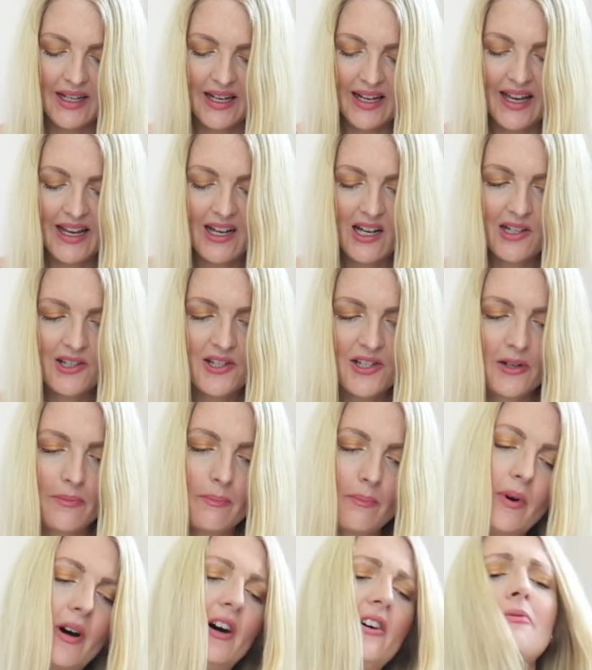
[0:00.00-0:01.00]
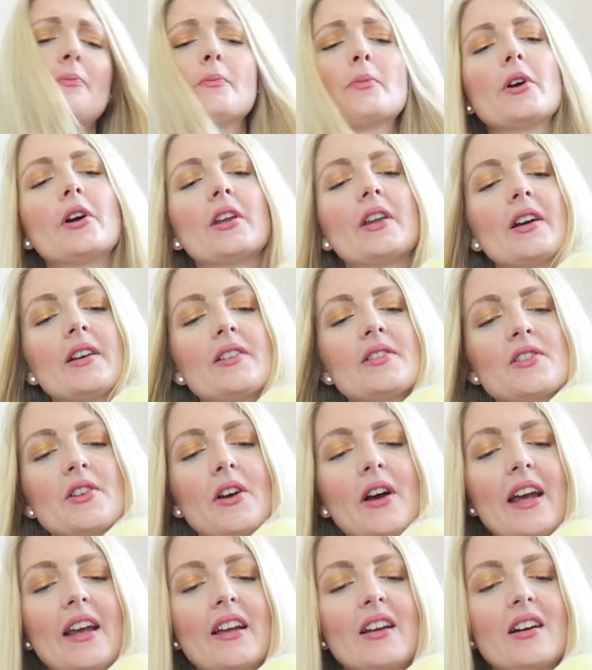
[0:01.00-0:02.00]
Then I got some bath products.
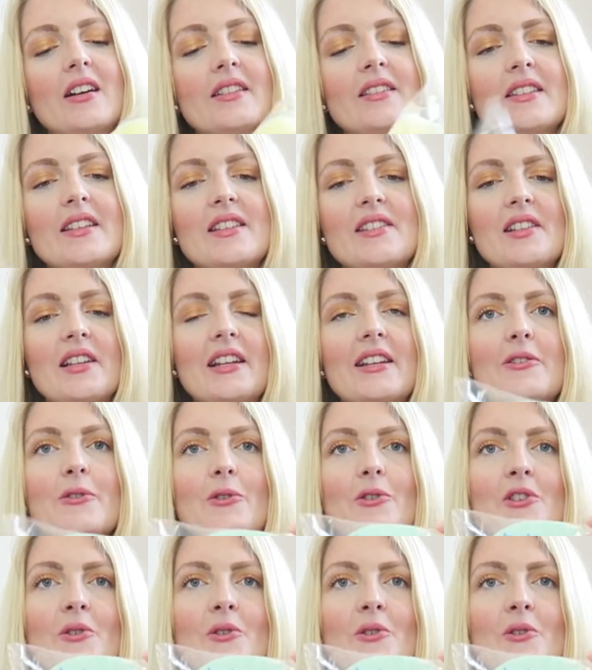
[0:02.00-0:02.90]
So I got this little